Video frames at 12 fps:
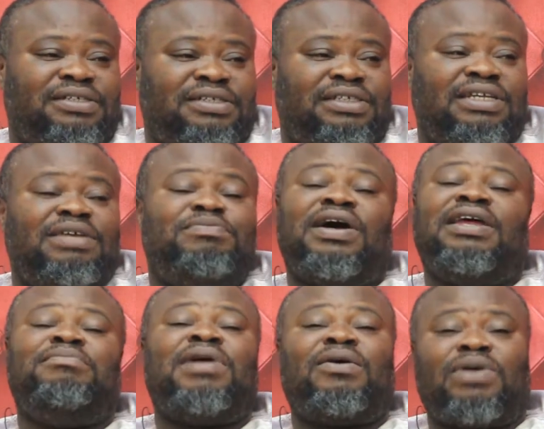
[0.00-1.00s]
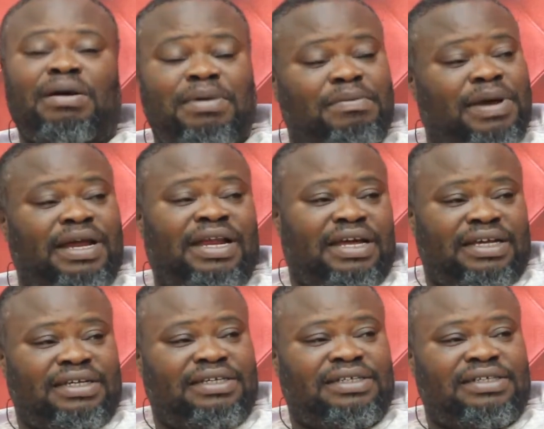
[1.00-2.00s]
Say ni pa ni makra bebe na.
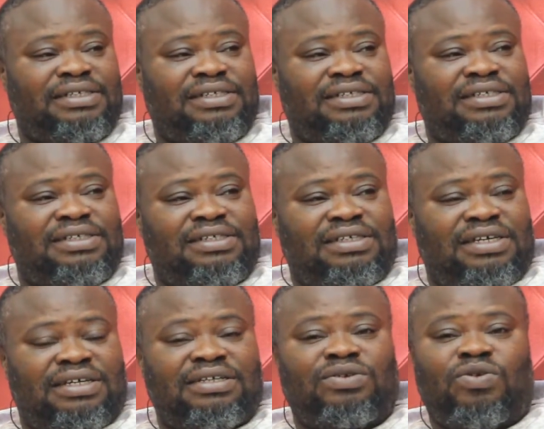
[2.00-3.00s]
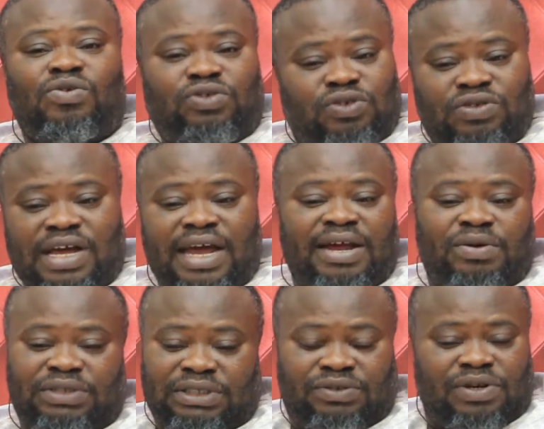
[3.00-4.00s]
O so that I know
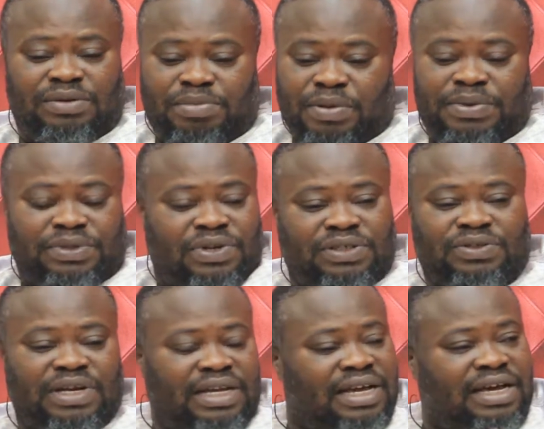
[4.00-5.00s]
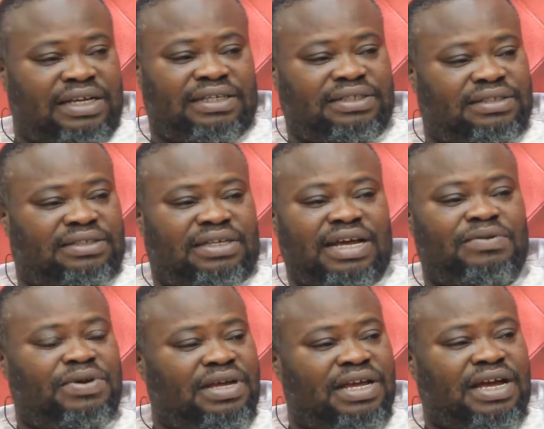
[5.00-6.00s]
toilet public toilet anye. E
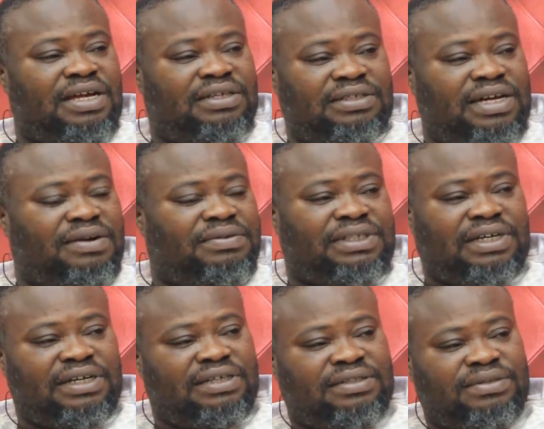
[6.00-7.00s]
we hia ni ahokyere.